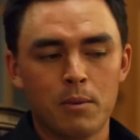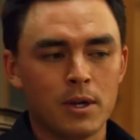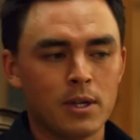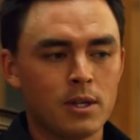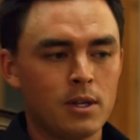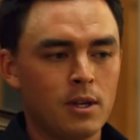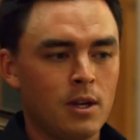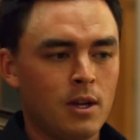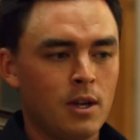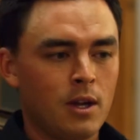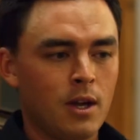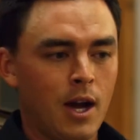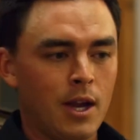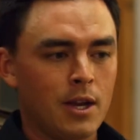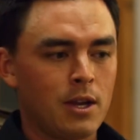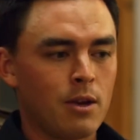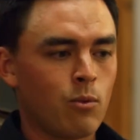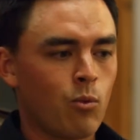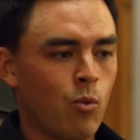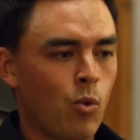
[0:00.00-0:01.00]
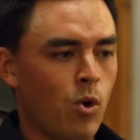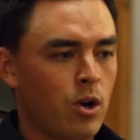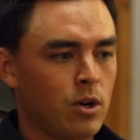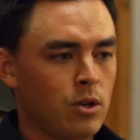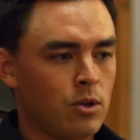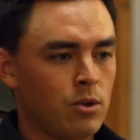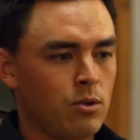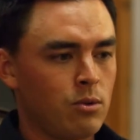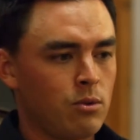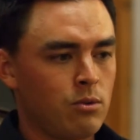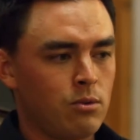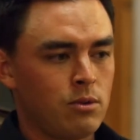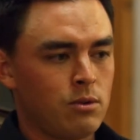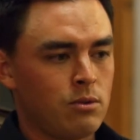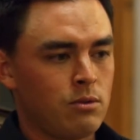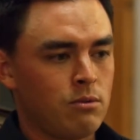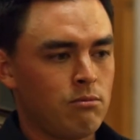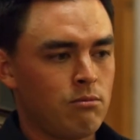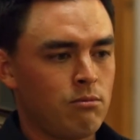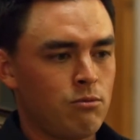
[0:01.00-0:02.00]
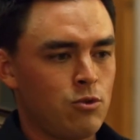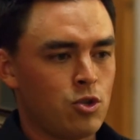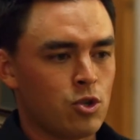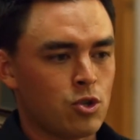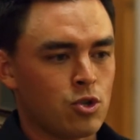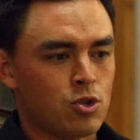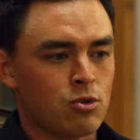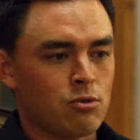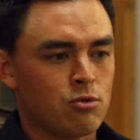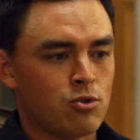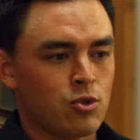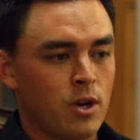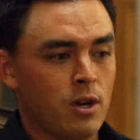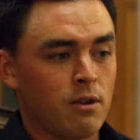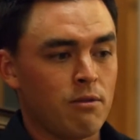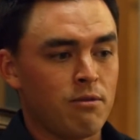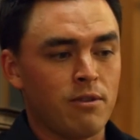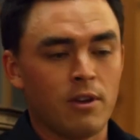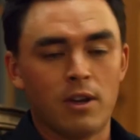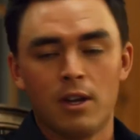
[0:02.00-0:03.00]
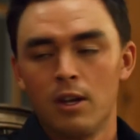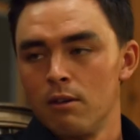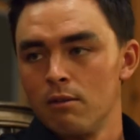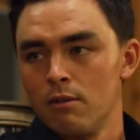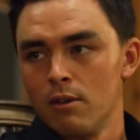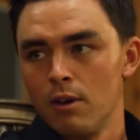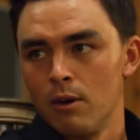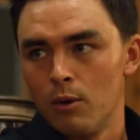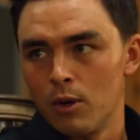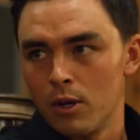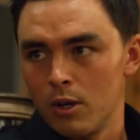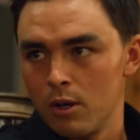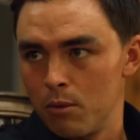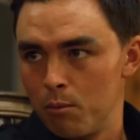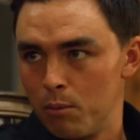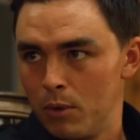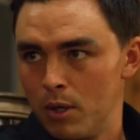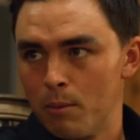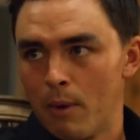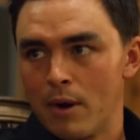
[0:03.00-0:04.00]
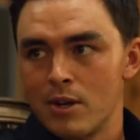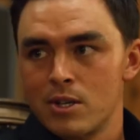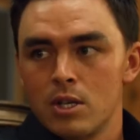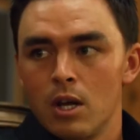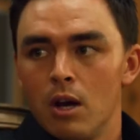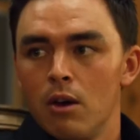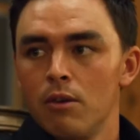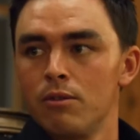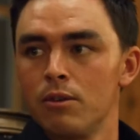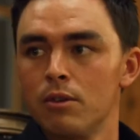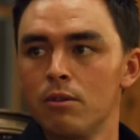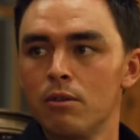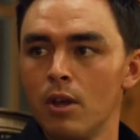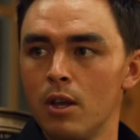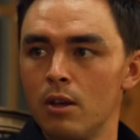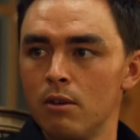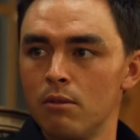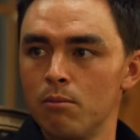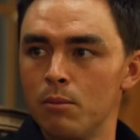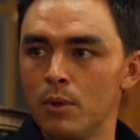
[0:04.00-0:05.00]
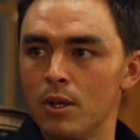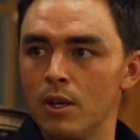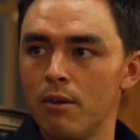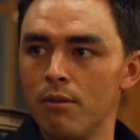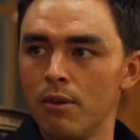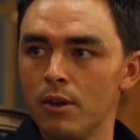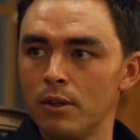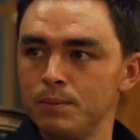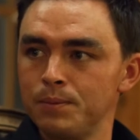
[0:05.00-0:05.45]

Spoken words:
but I didn't want to just try and fit in. I wanted to be myself and be different.